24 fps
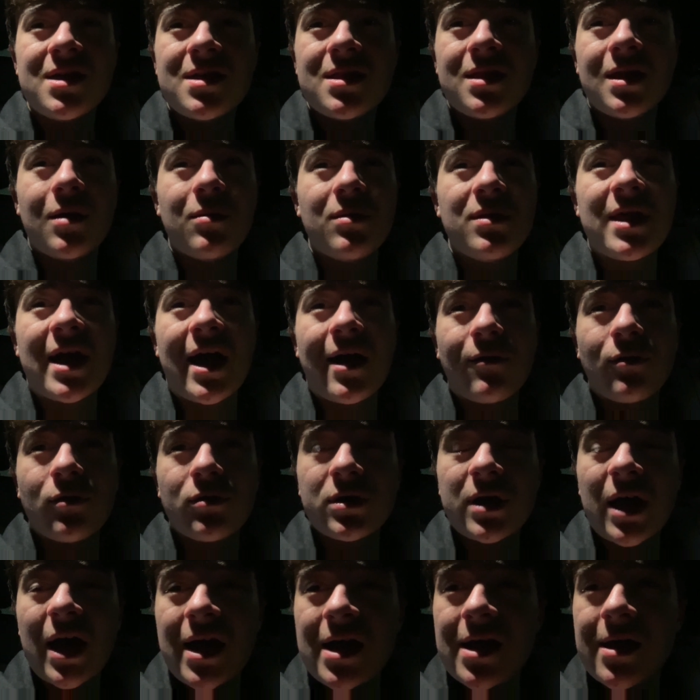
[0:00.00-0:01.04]
They were there all
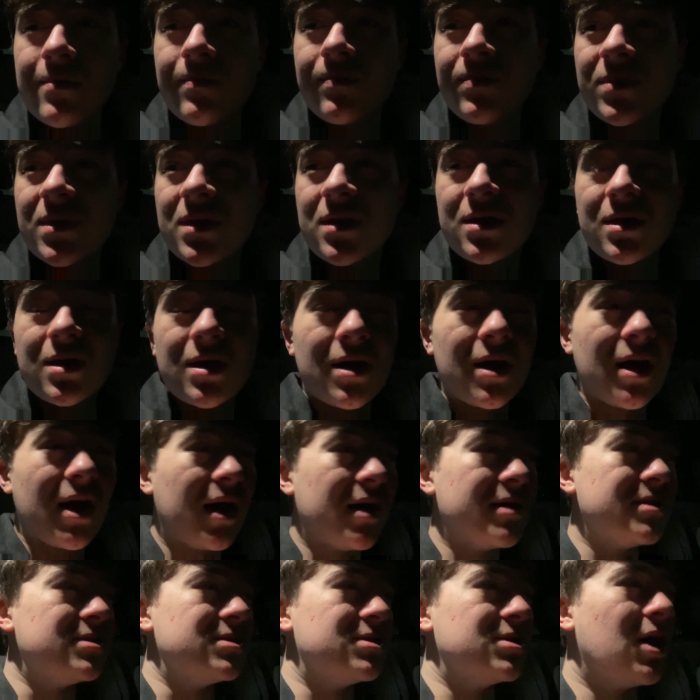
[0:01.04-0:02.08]
game,
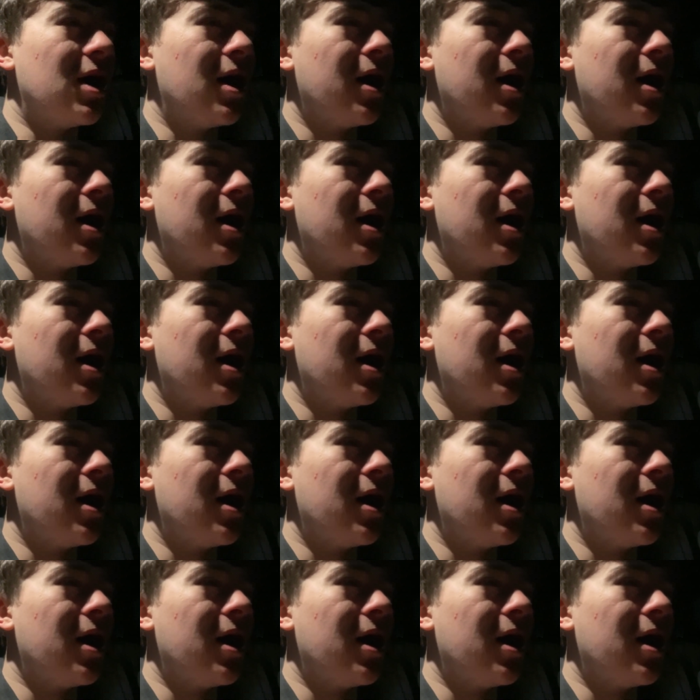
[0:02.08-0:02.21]
and